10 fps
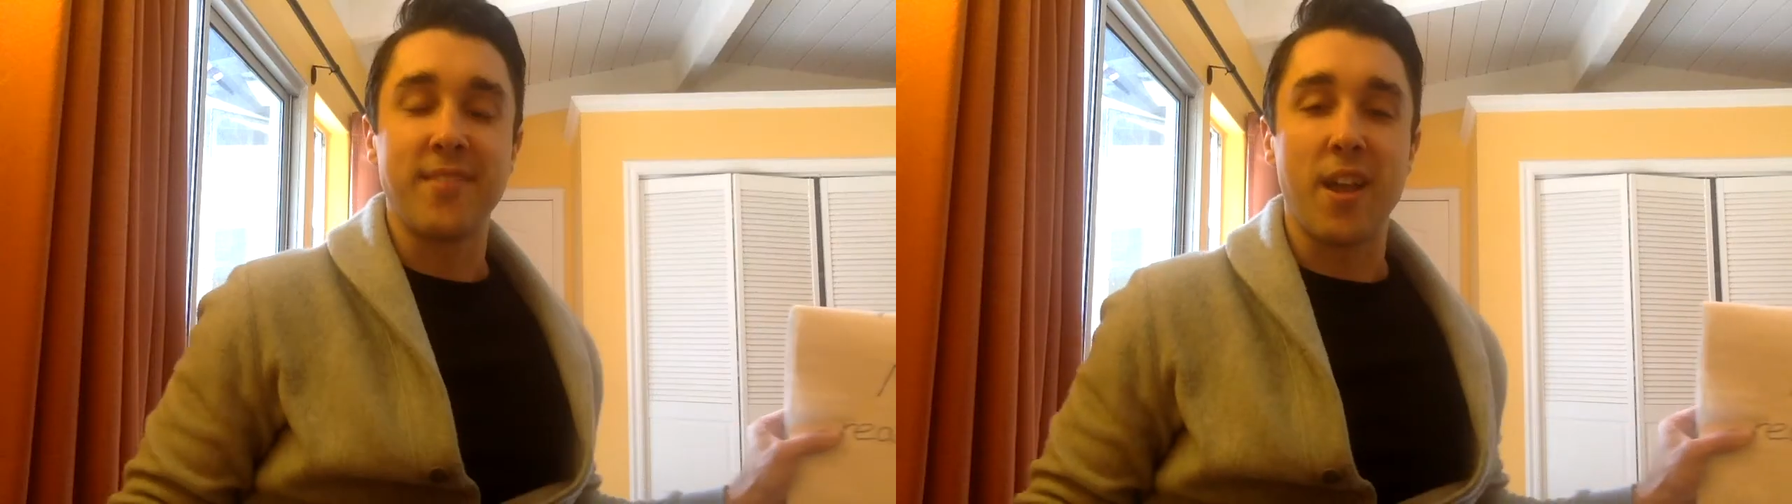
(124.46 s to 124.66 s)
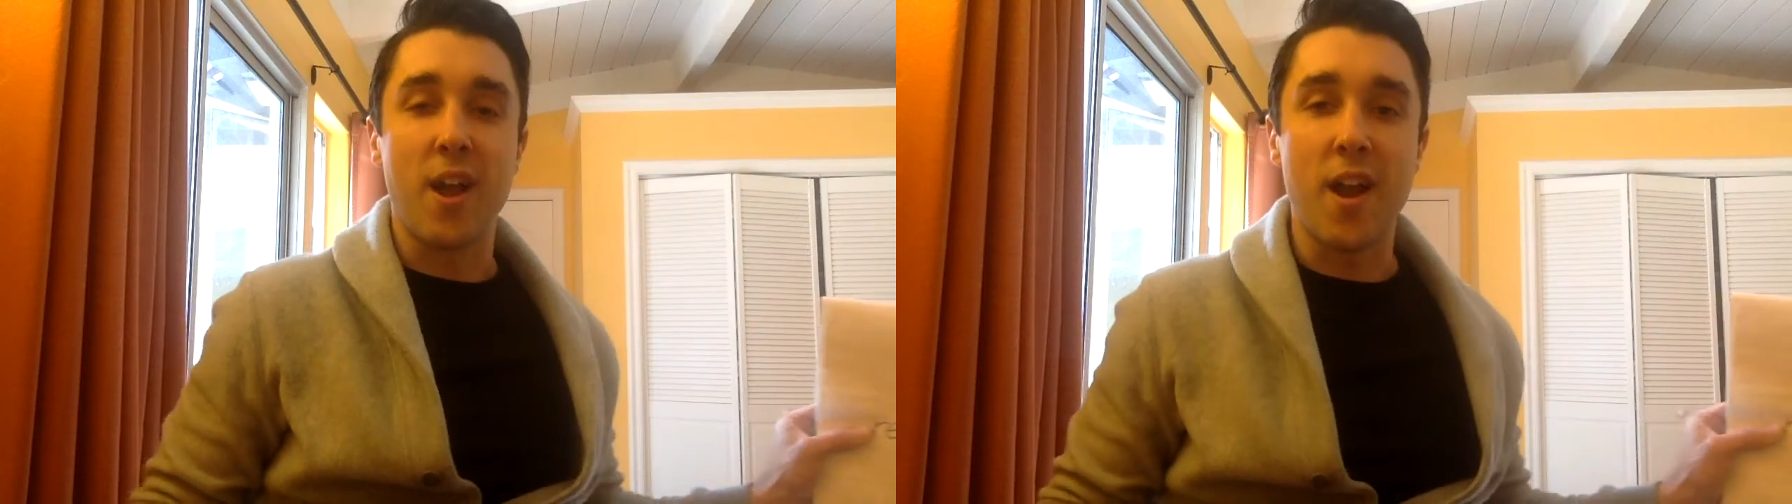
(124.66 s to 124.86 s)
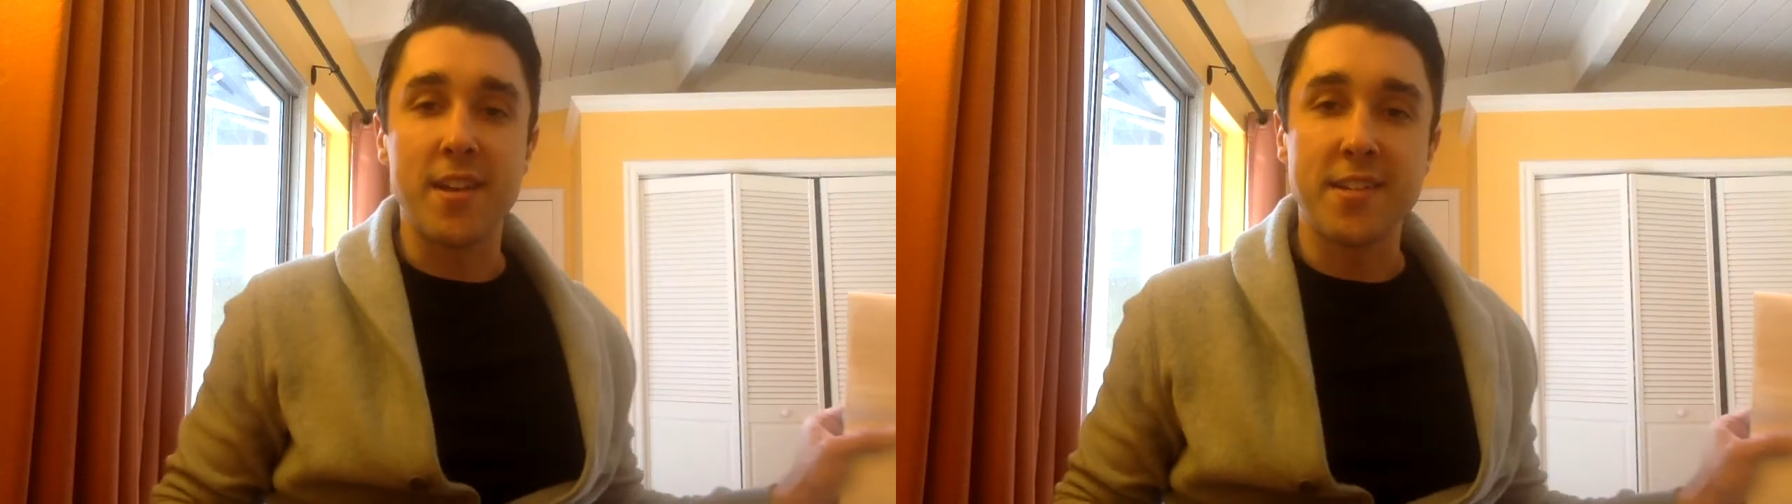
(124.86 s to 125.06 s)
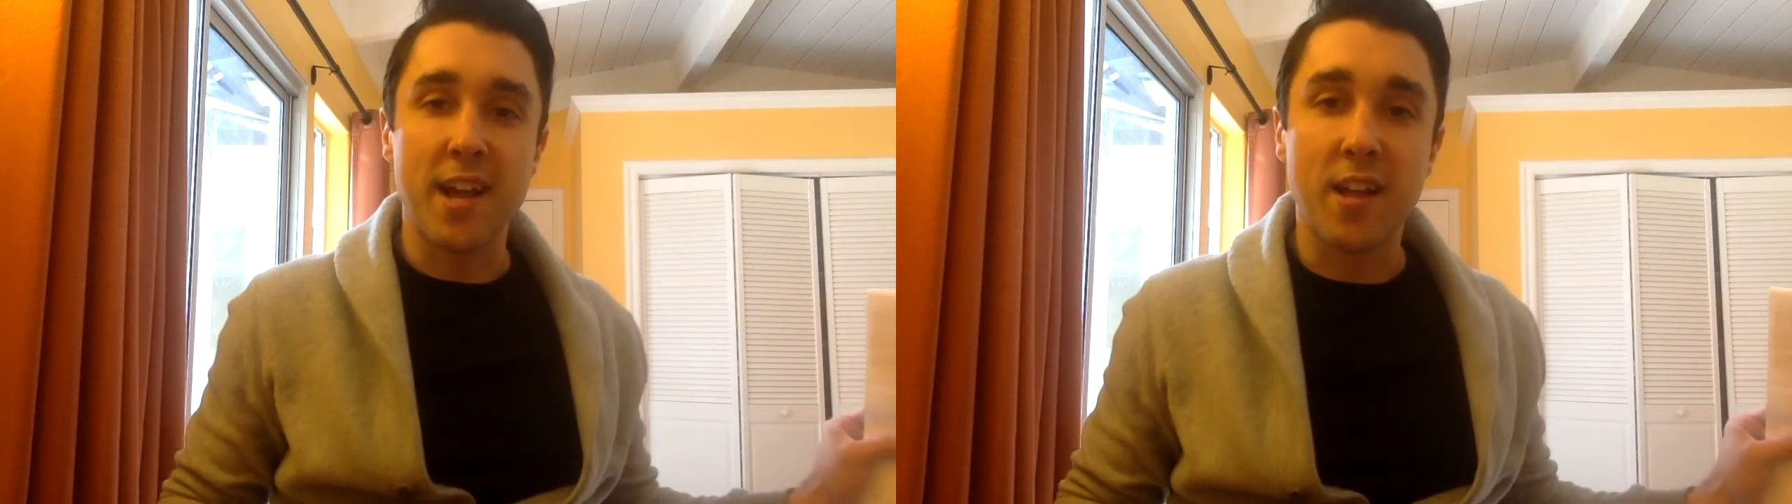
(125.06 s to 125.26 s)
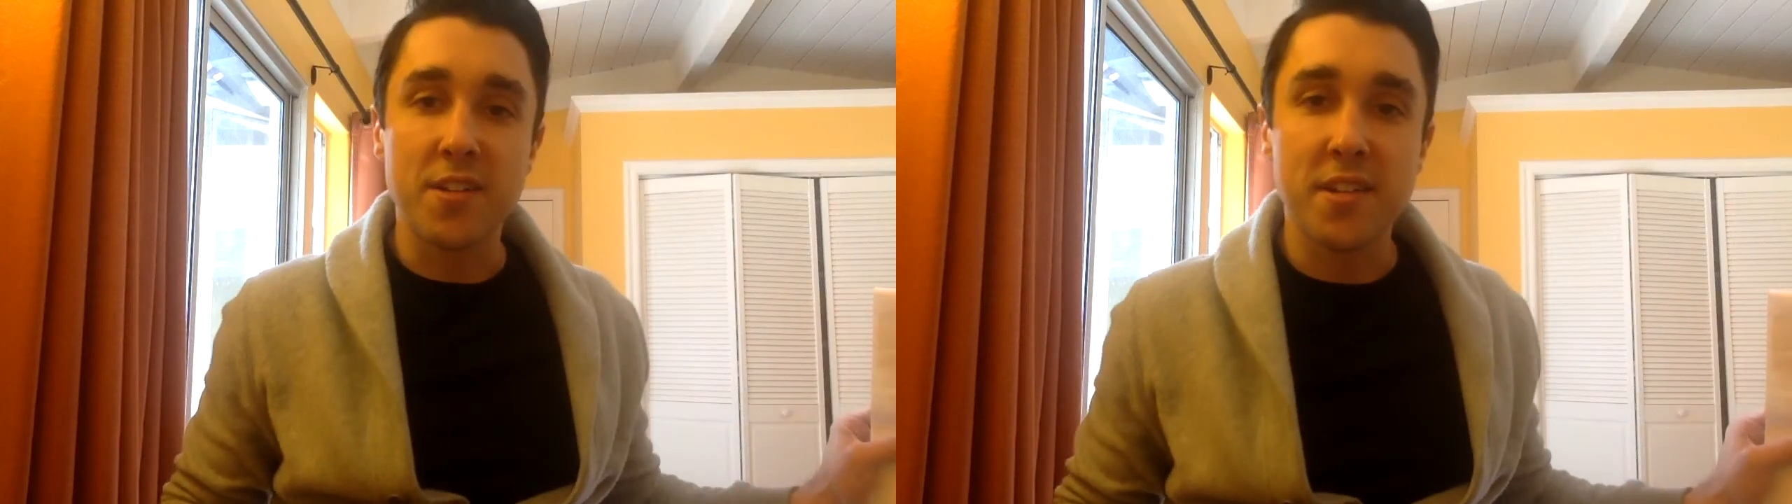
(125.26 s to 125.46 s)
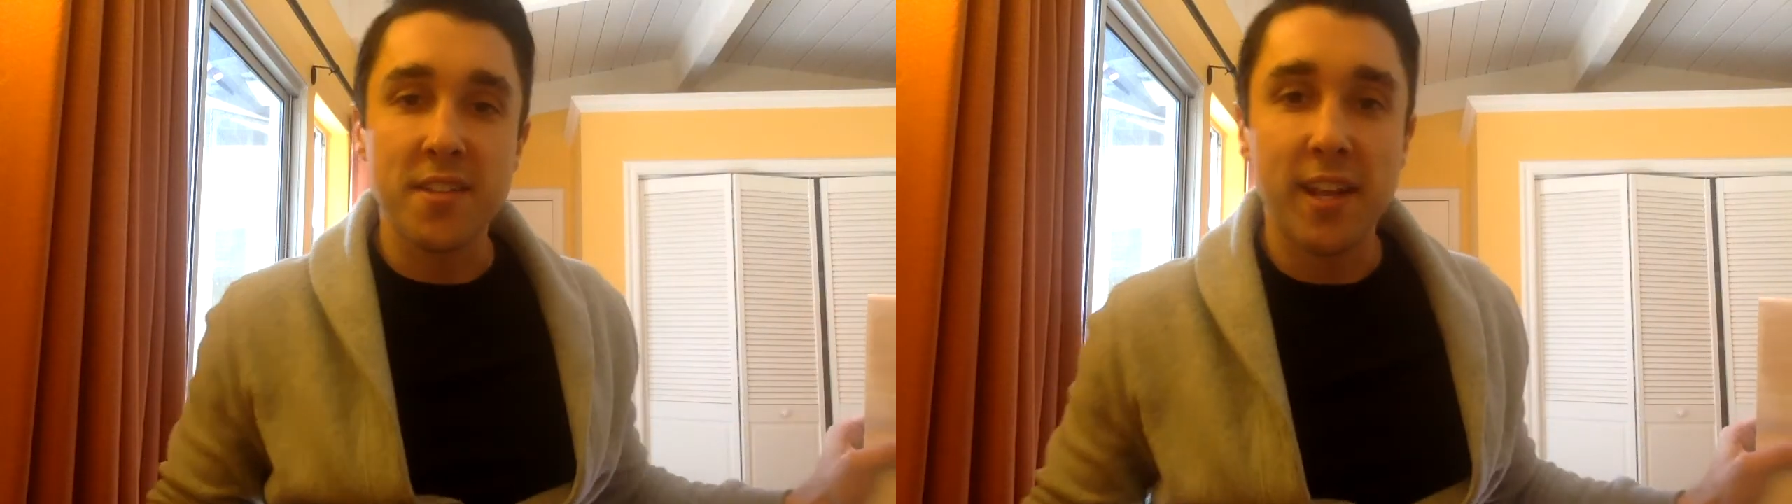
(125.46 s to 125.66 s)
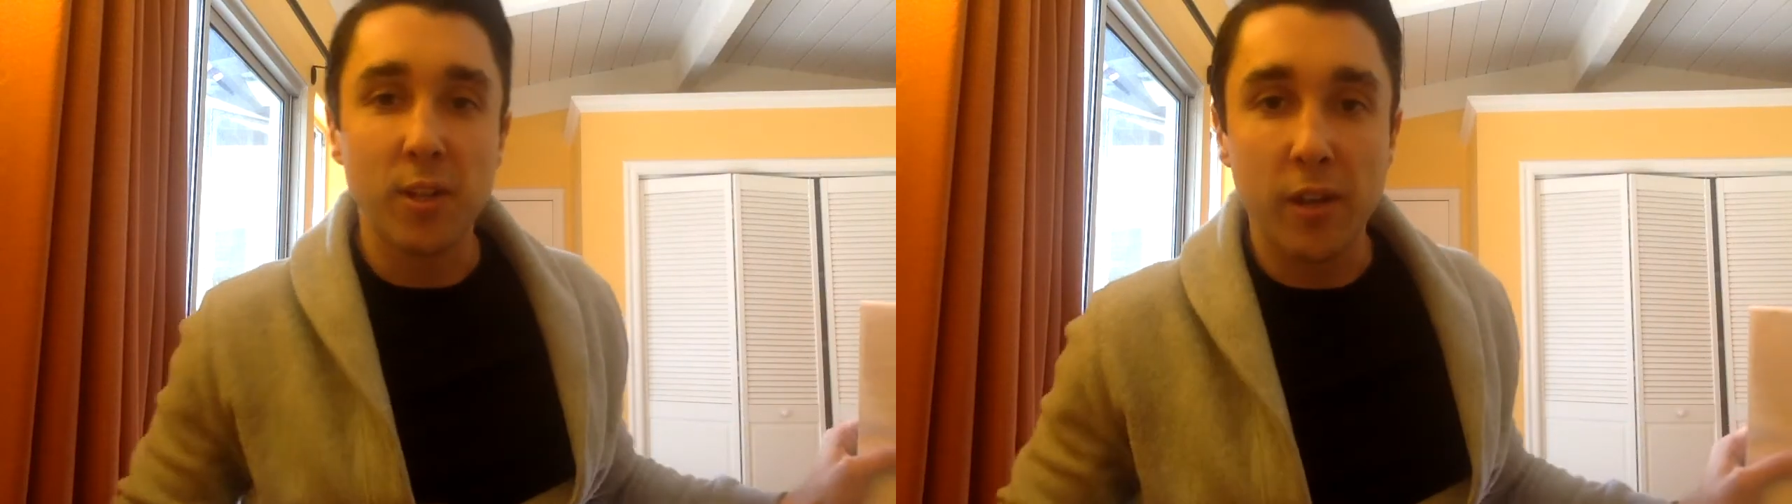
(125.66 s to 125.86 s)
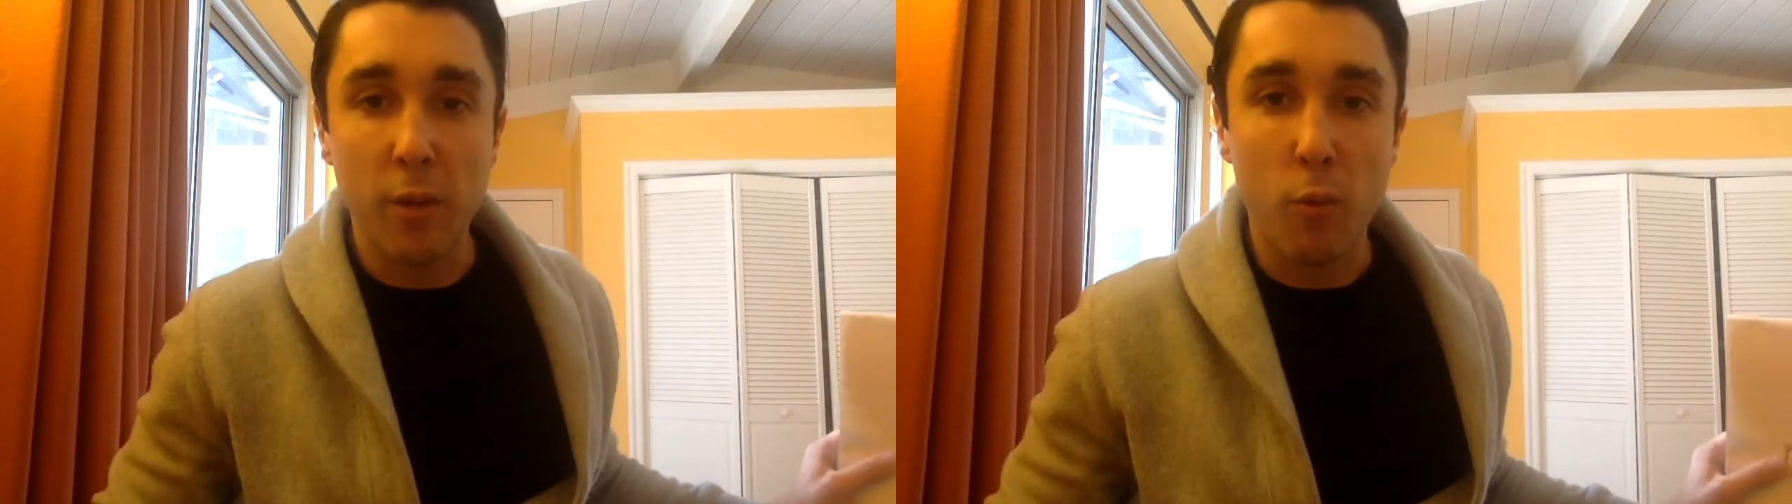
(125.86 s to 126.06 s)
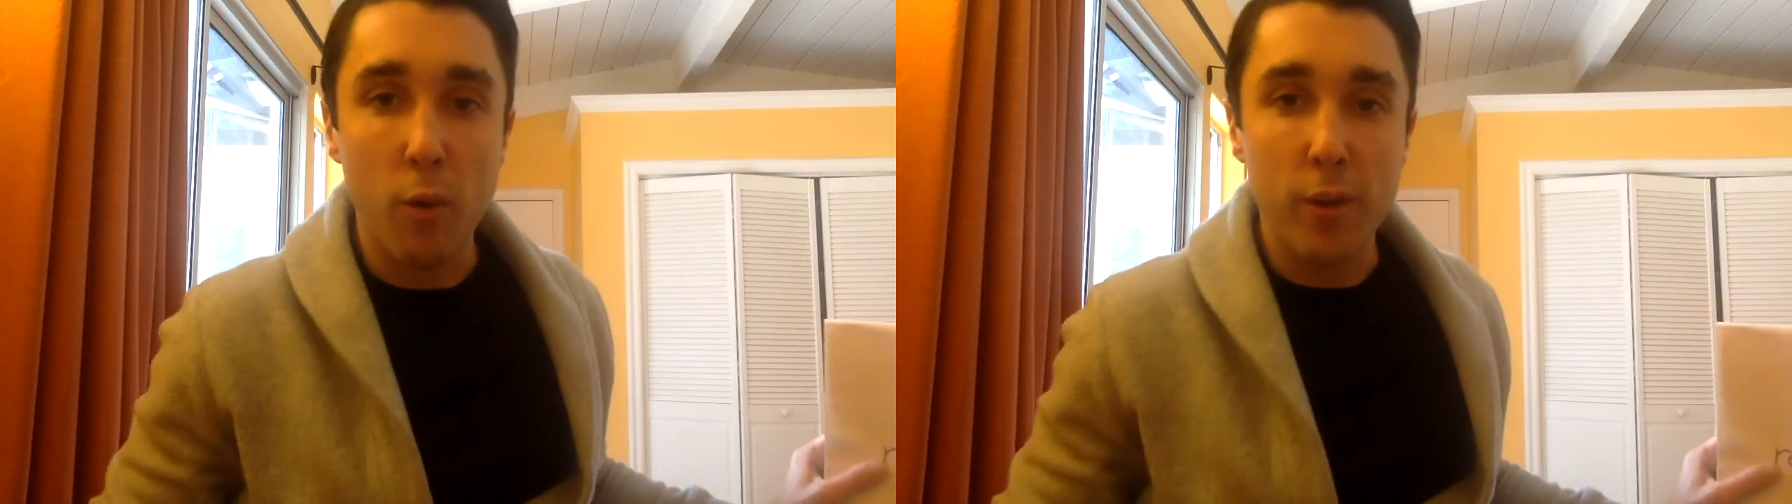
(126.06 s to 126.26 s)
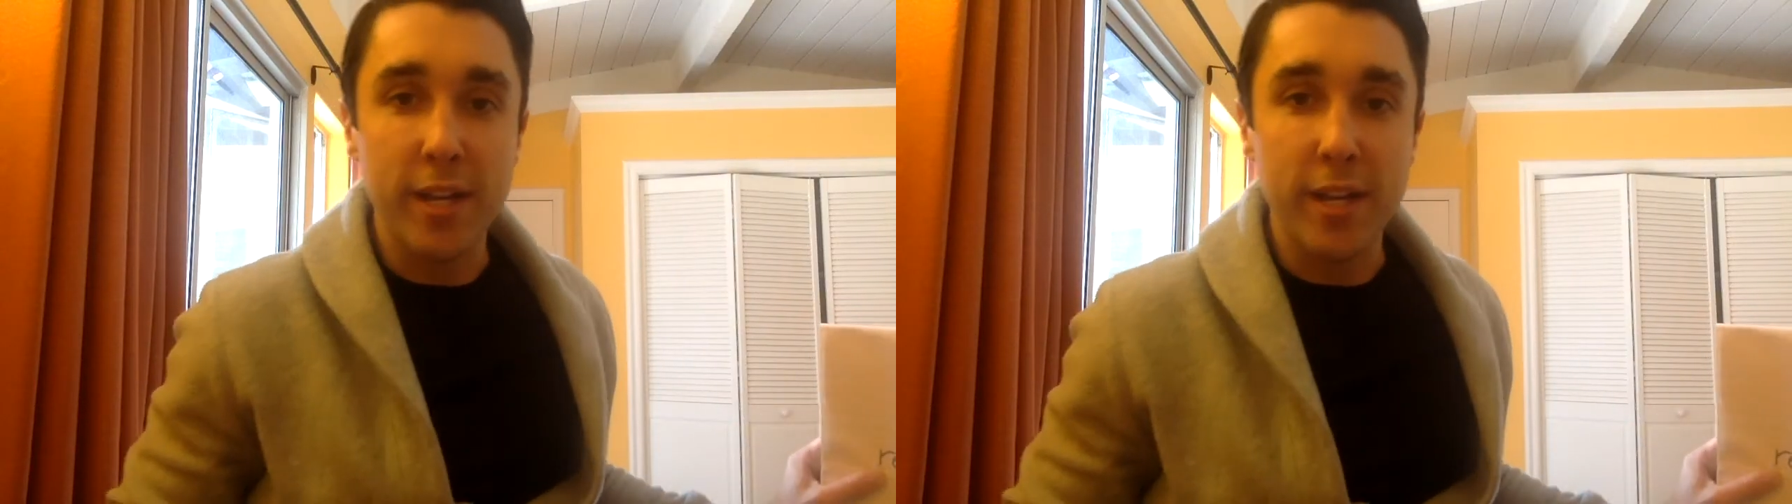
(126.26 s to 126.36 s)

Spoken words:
All right, scholars, let's take a look at what we